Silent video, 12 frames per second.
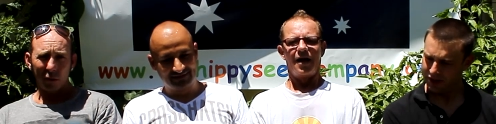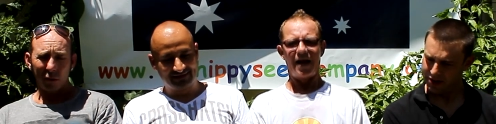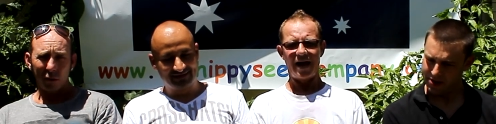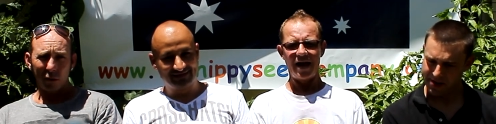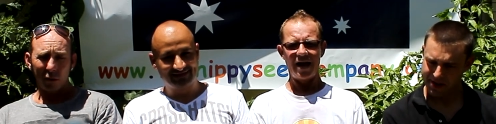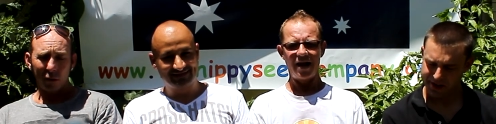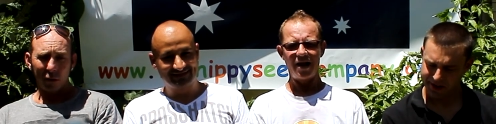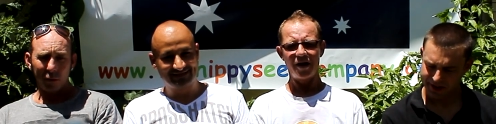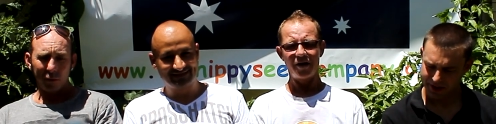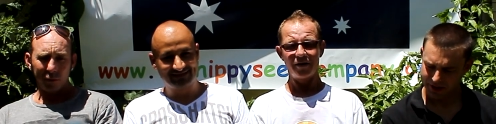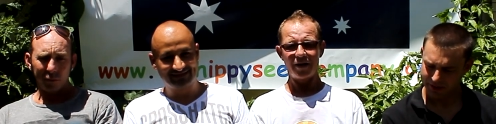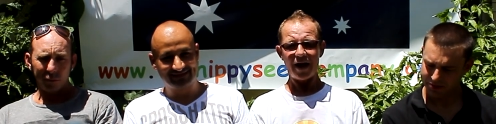
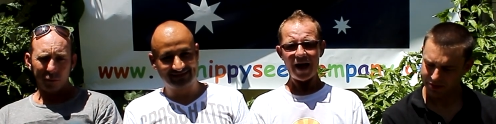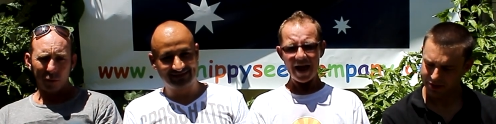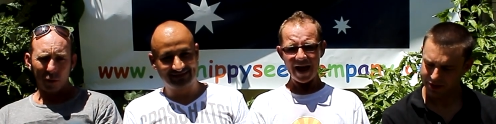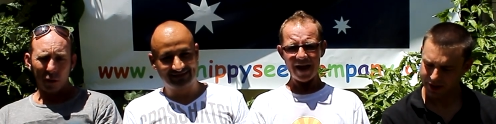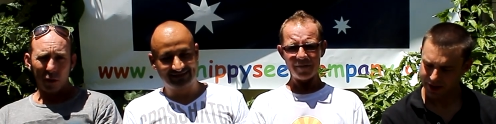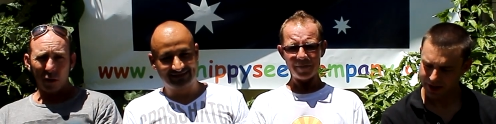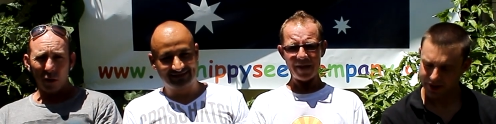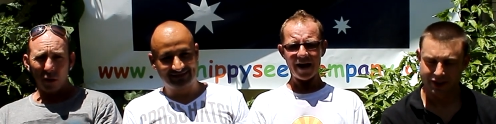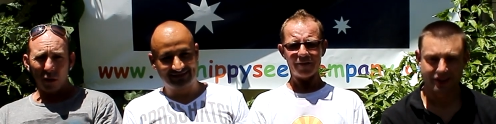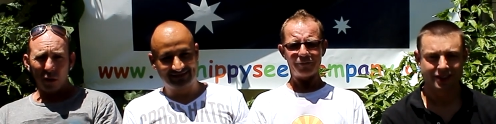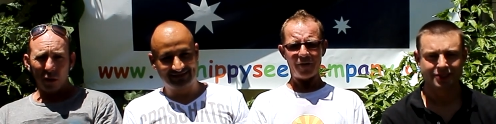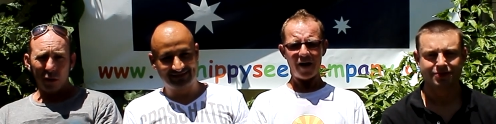Speaker 1: Hello, and we're
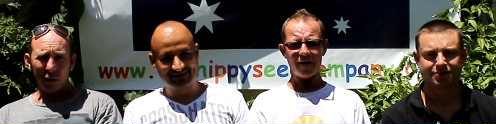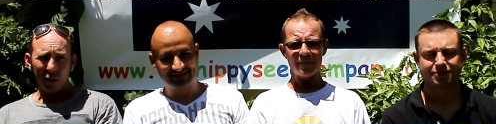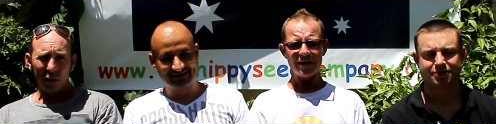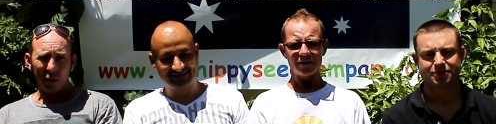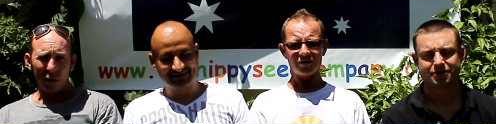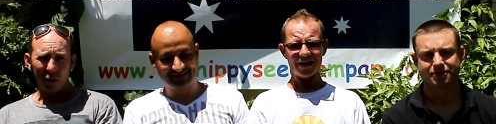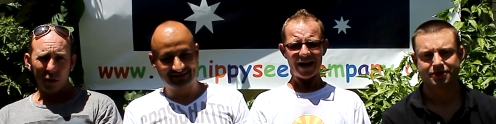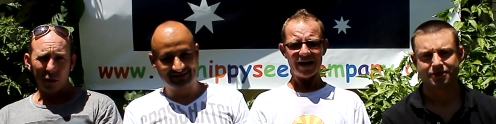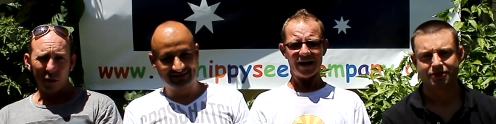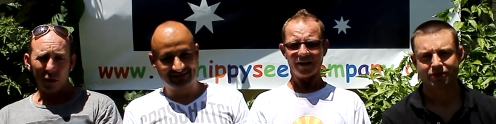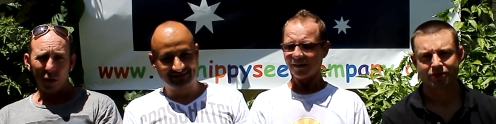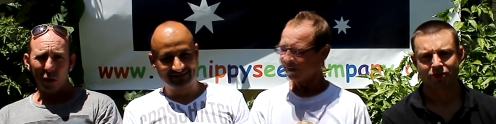back five minutes
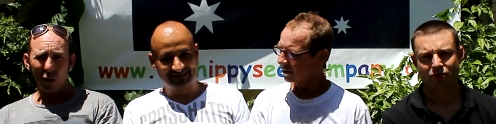later.